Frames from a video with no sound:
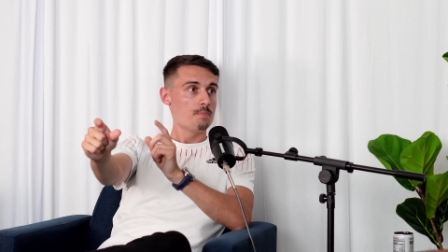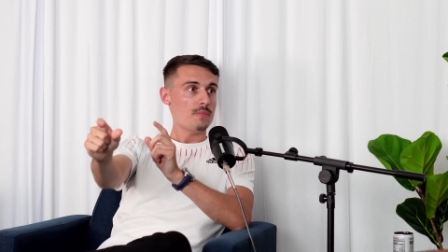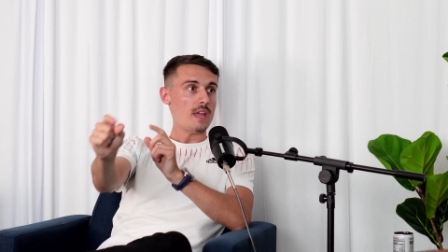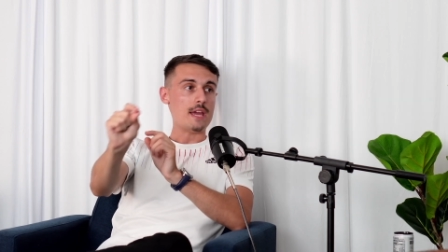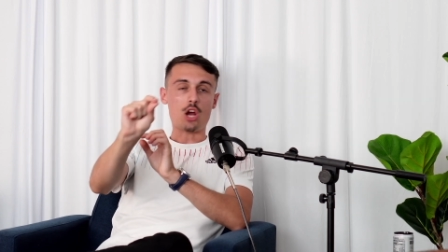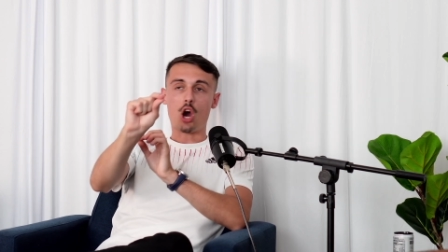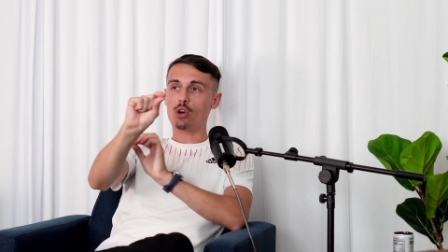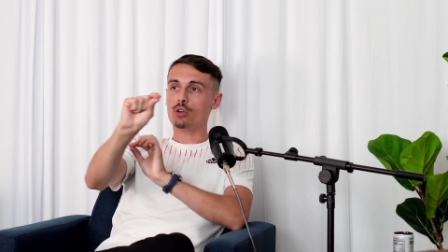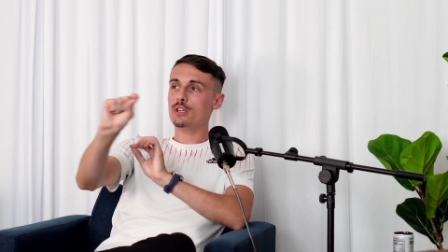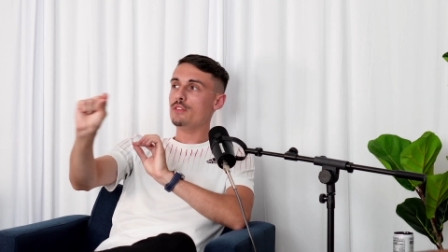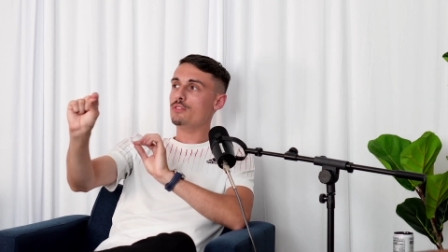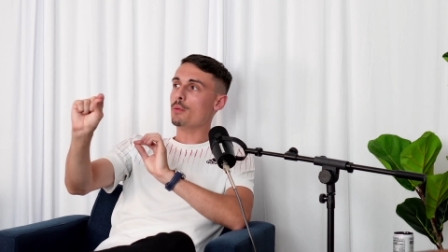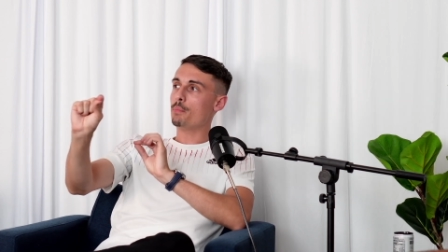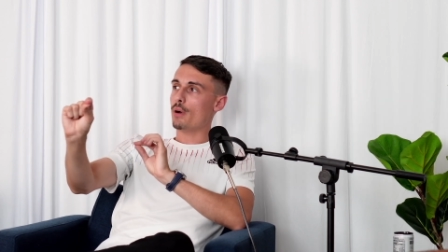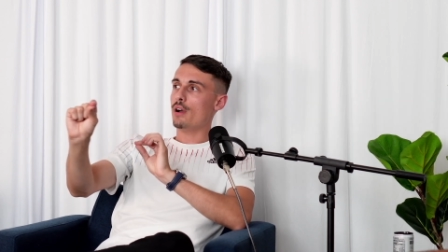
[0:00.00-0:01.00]
And underneath
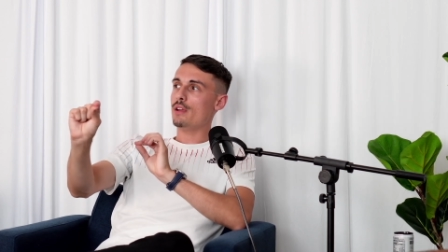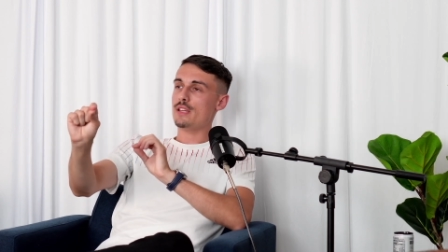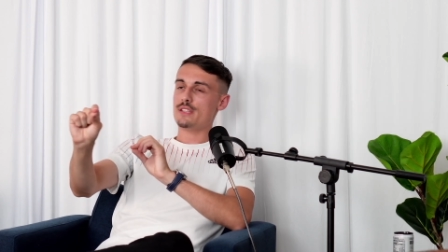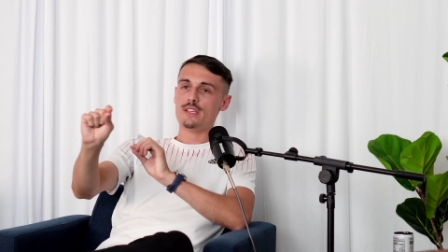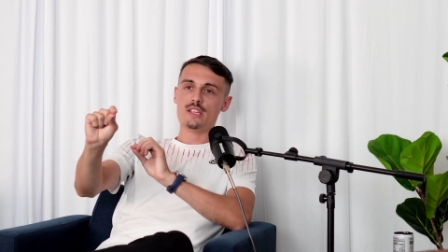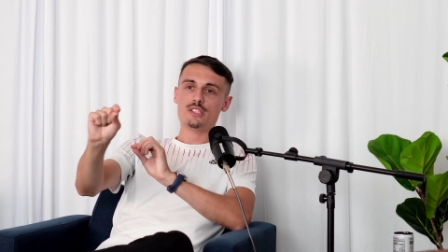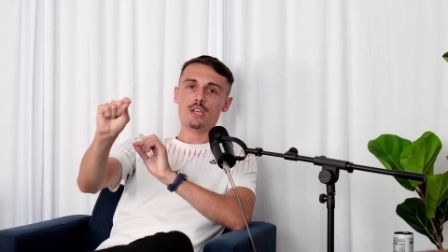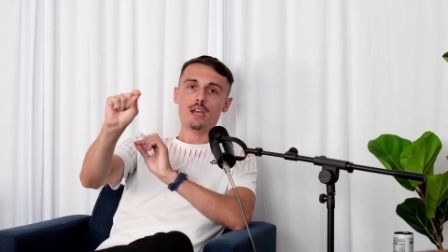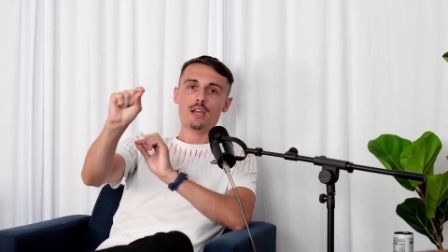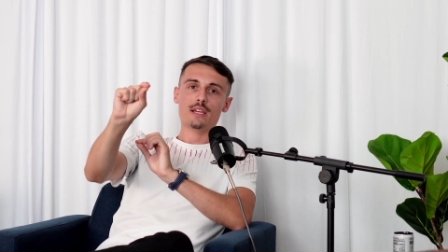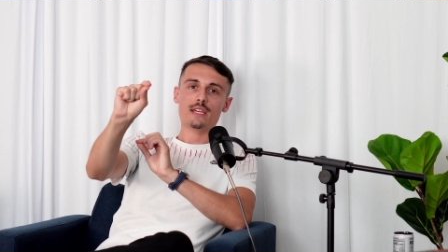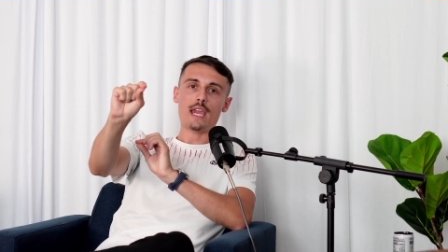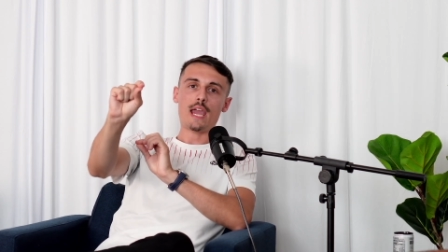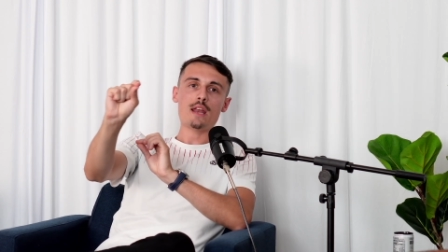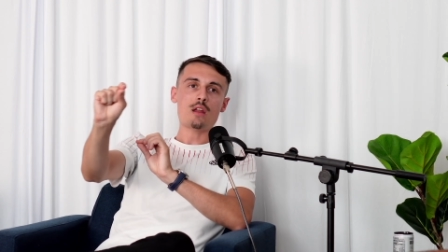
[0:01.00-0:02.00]
the button, it says,
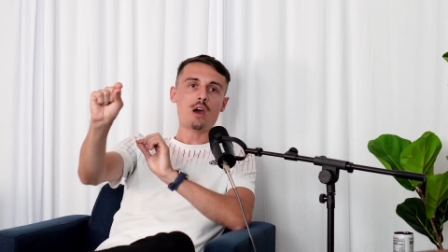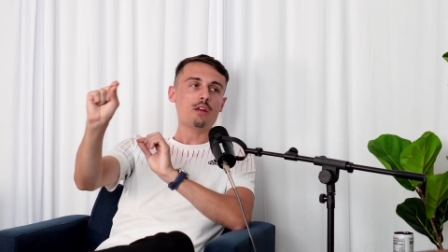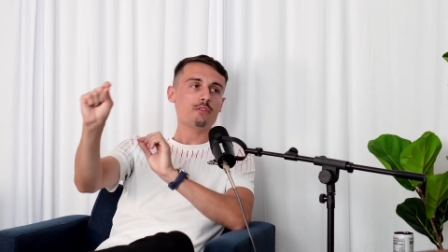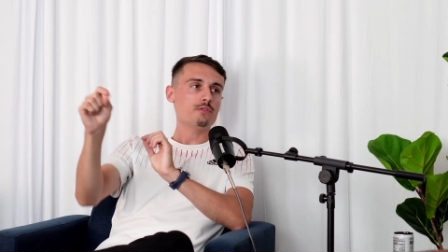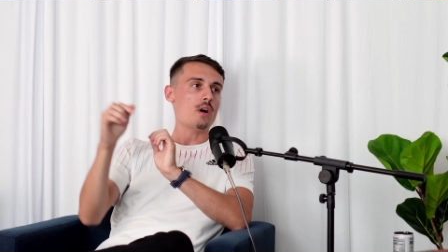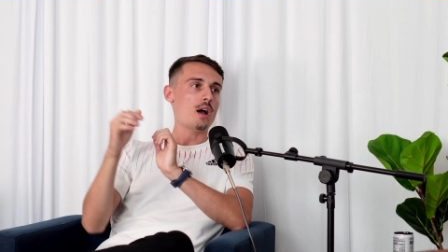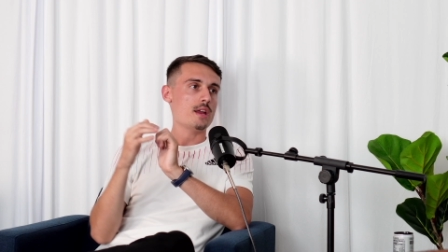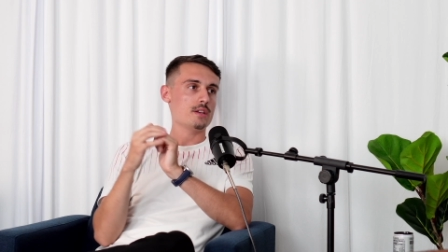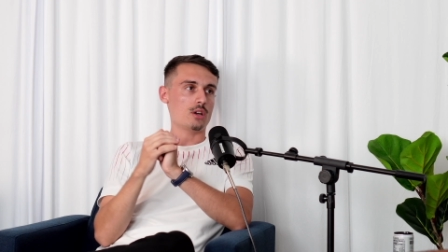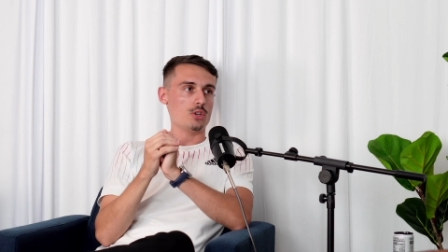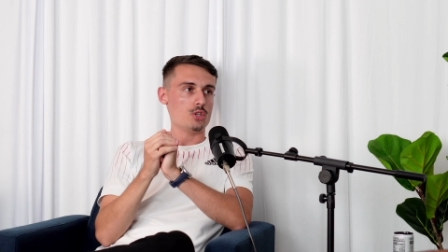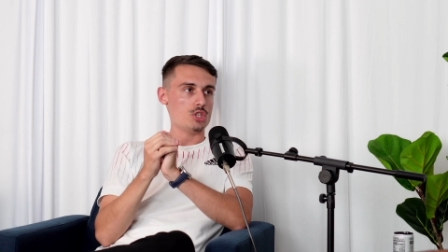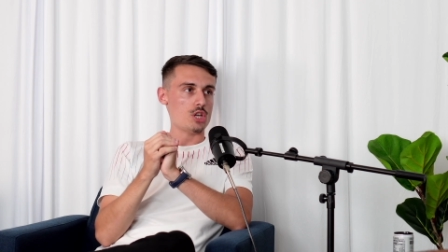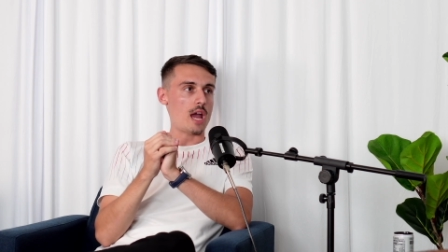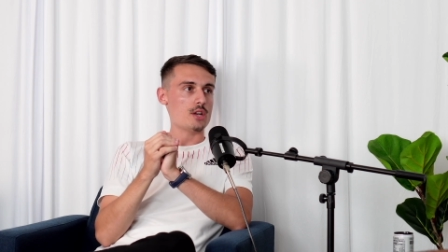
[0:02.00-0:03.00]
cannot find on
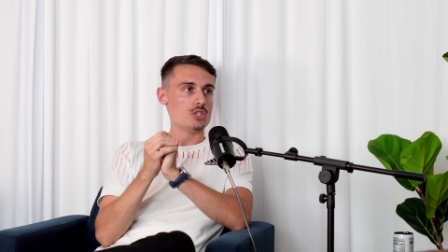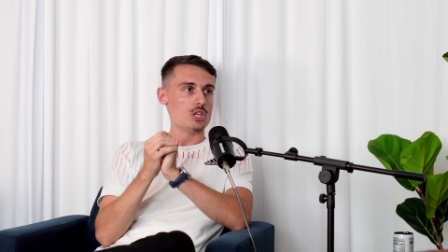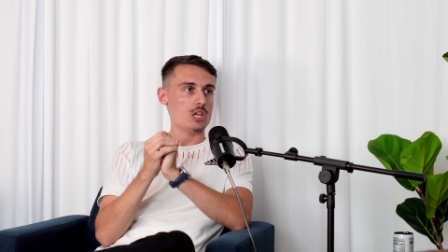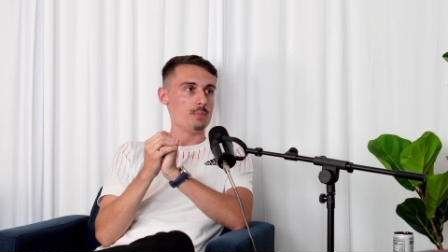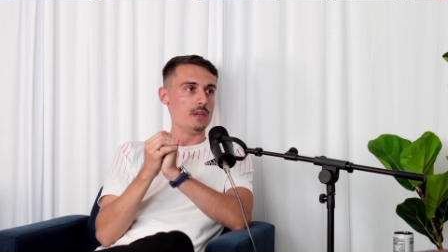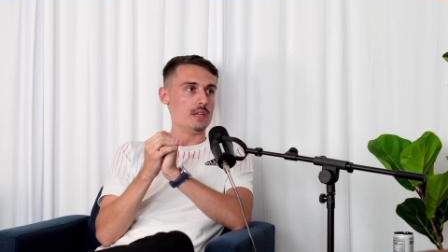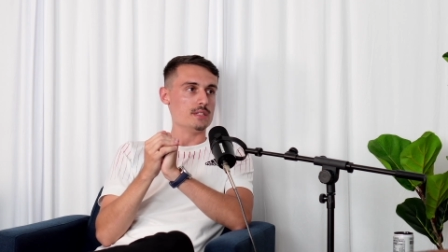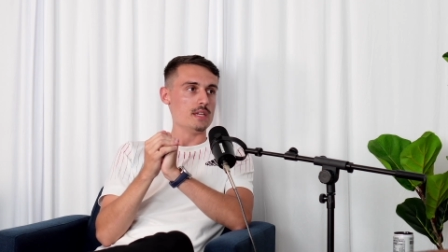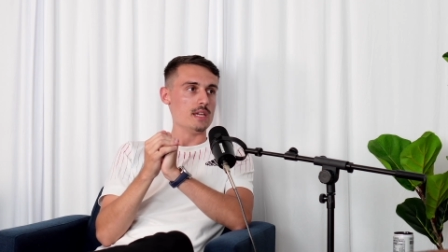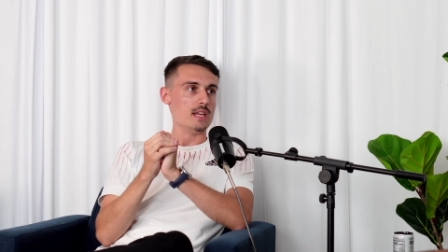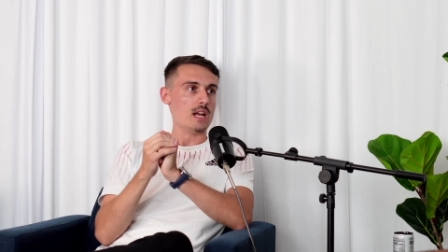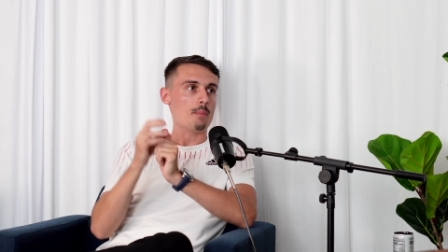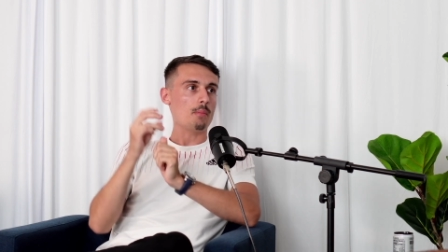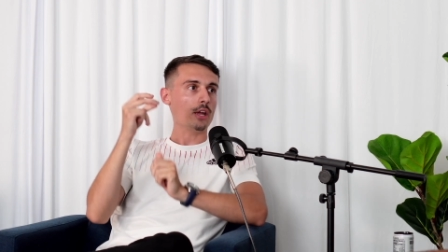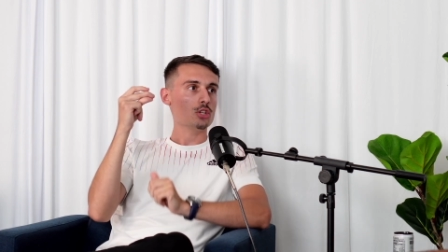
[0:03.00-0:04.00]
ChatGPT. And
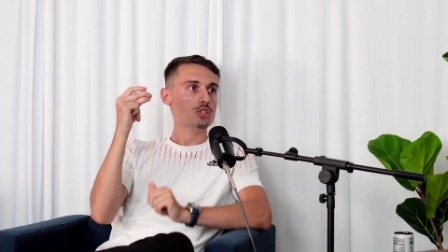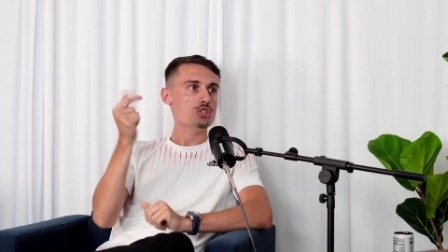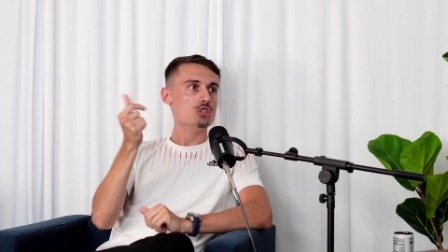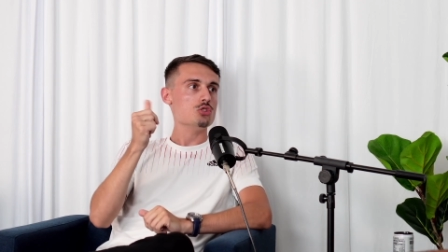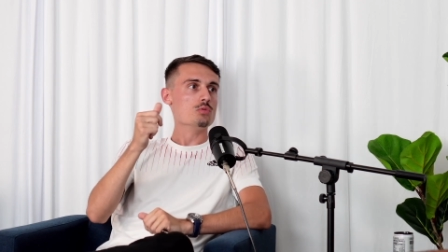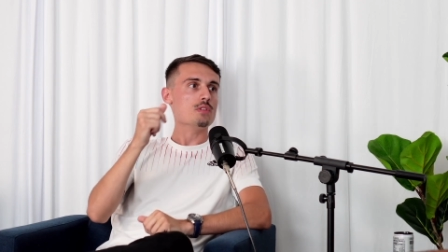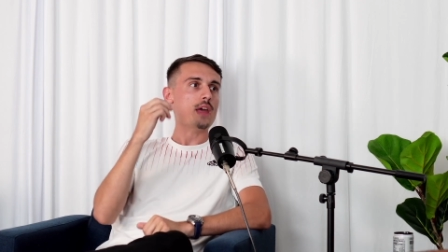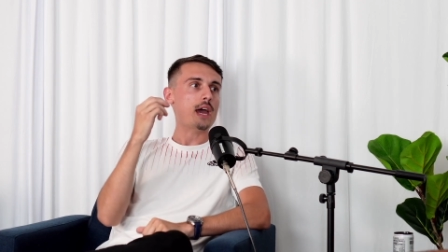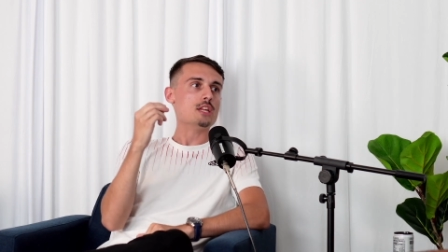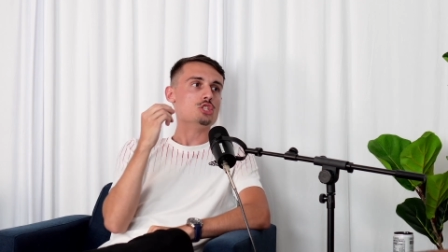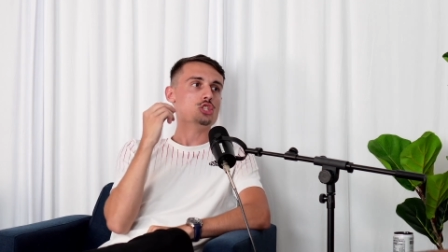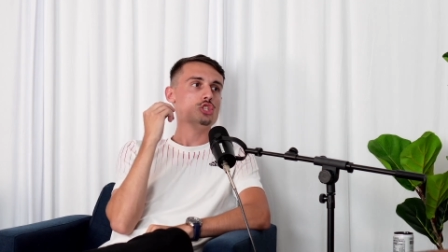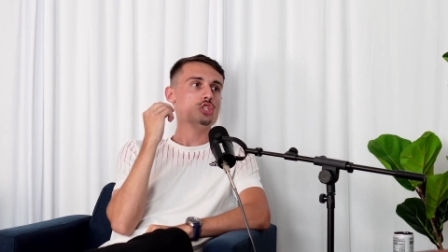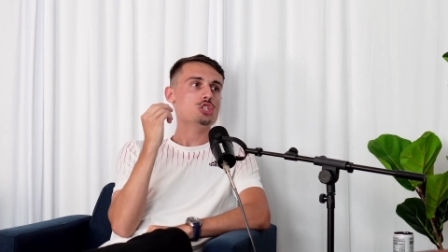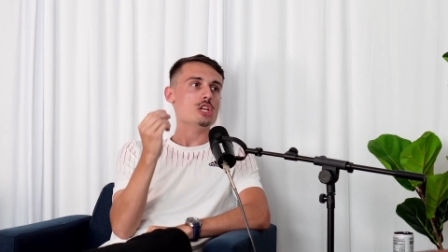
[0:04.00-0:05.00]
I'm like, dude, that is
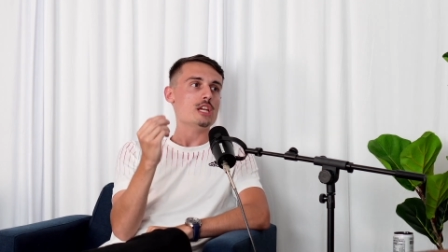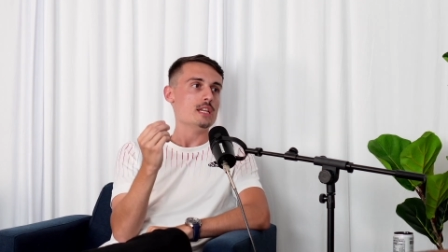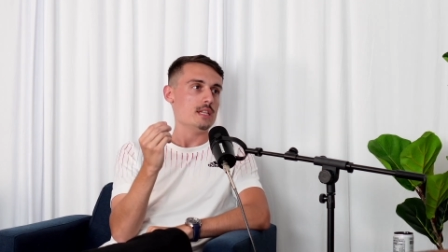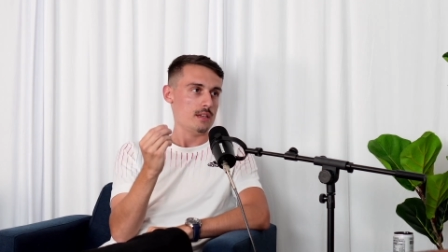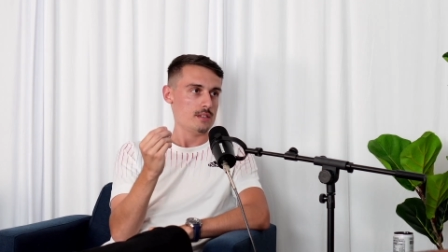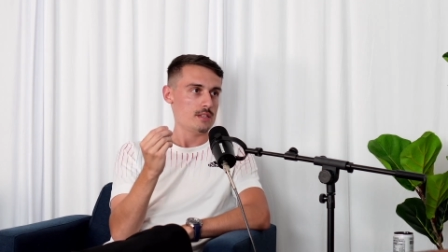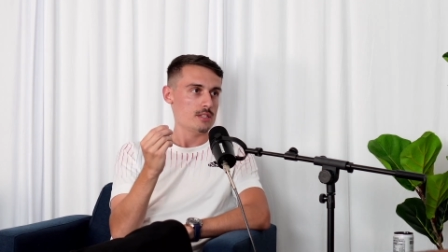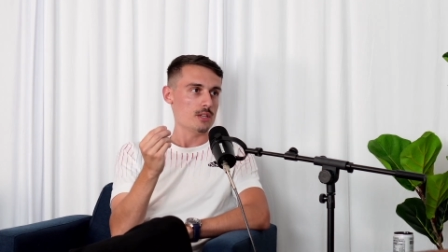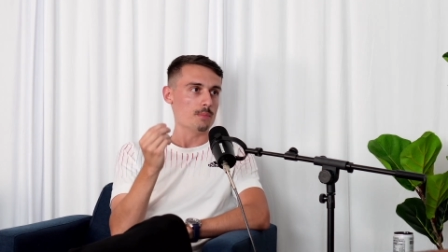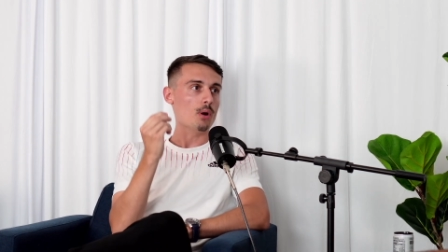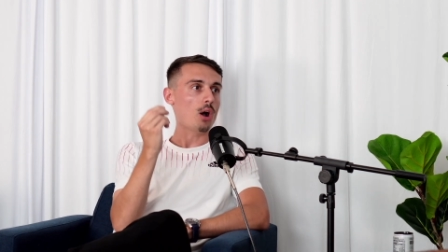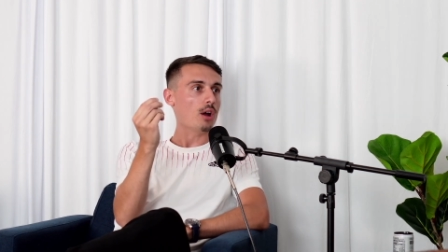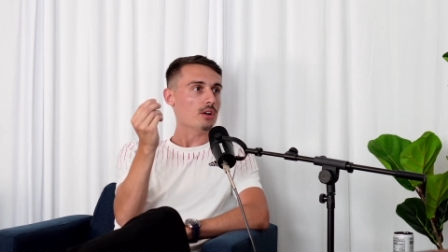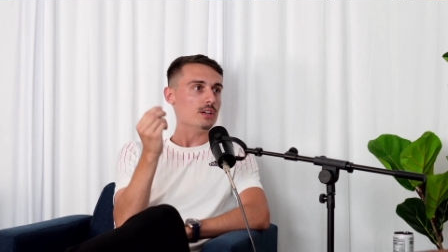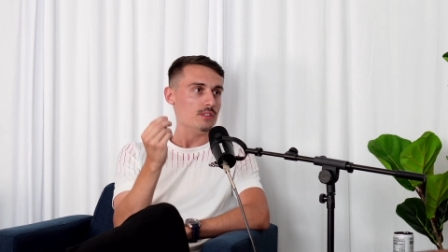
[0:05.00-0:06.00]
genius to put
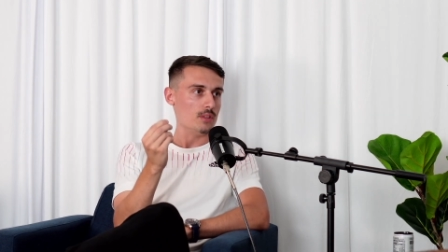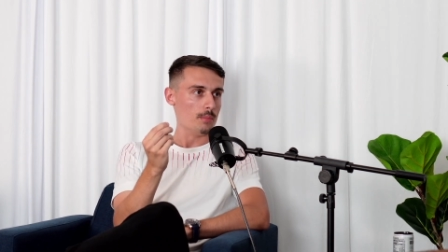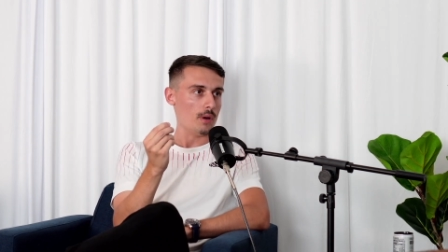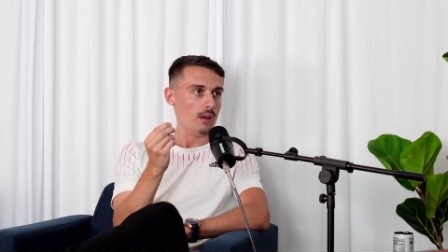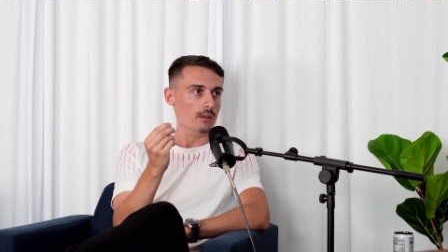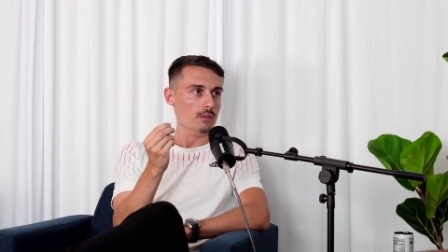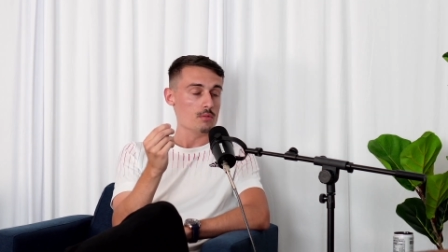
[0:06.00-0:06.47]
underneath the button.